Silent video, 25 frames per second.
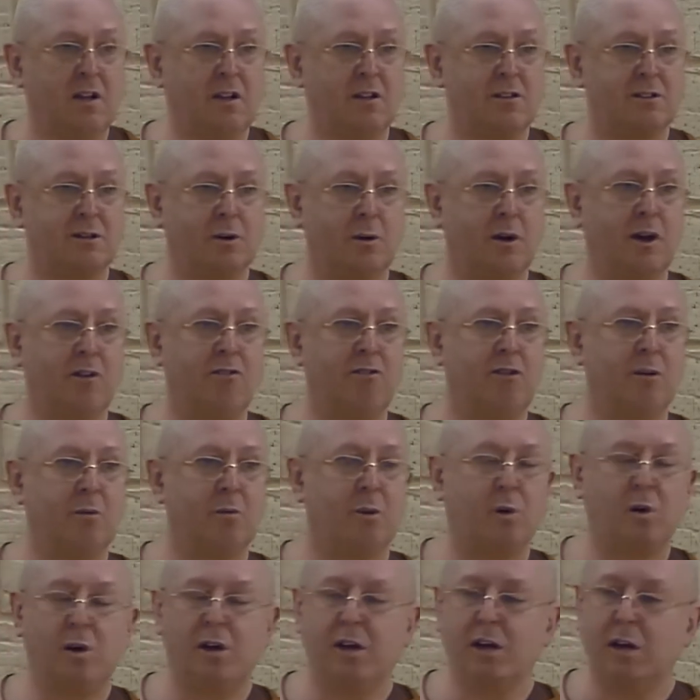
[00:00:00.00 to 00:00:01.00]
So every
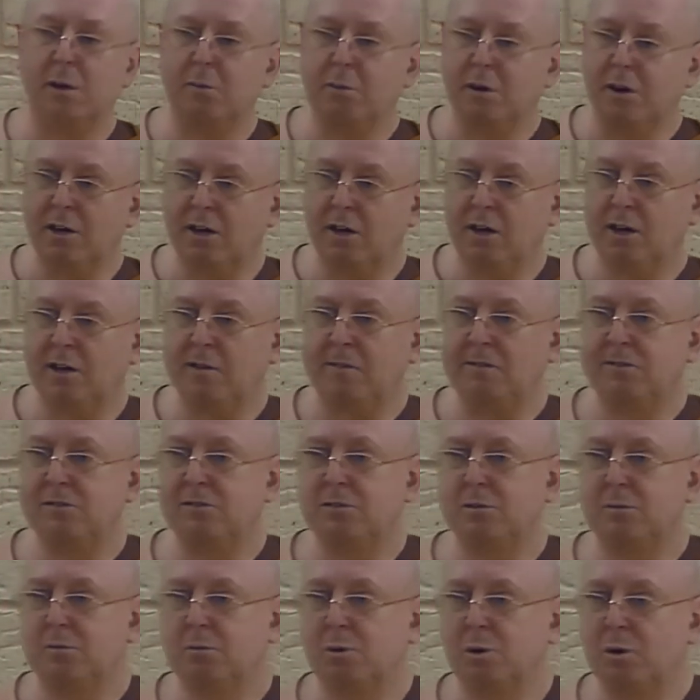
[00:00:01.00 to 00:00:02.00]
morning I'm going to give
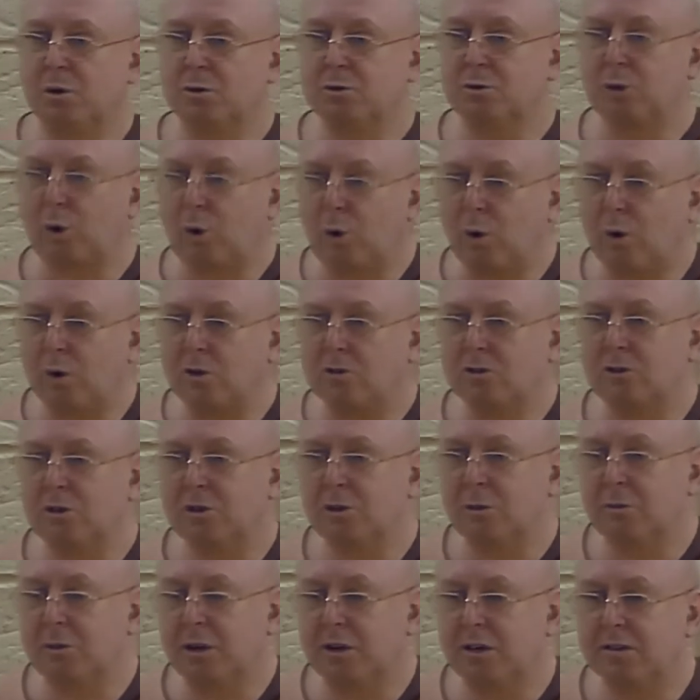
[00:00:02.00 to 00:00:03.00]
some more talks on
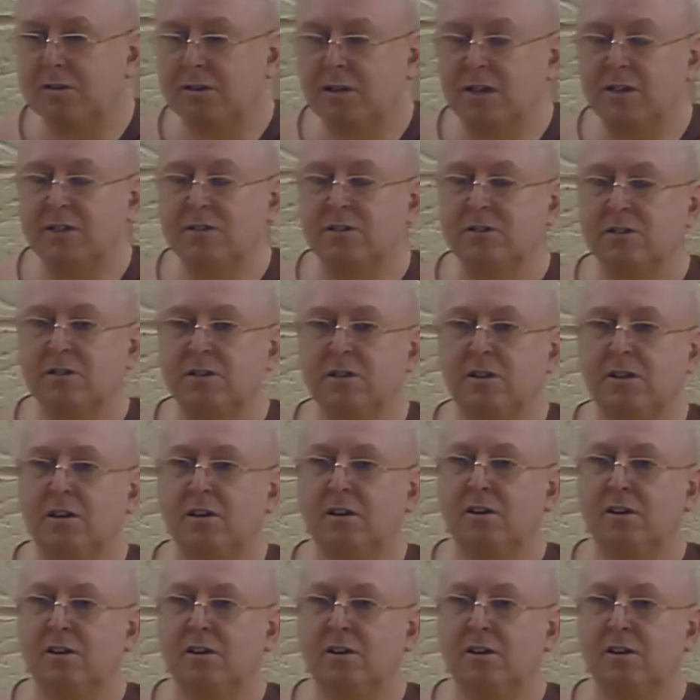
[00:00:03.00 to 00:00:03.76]
the meditation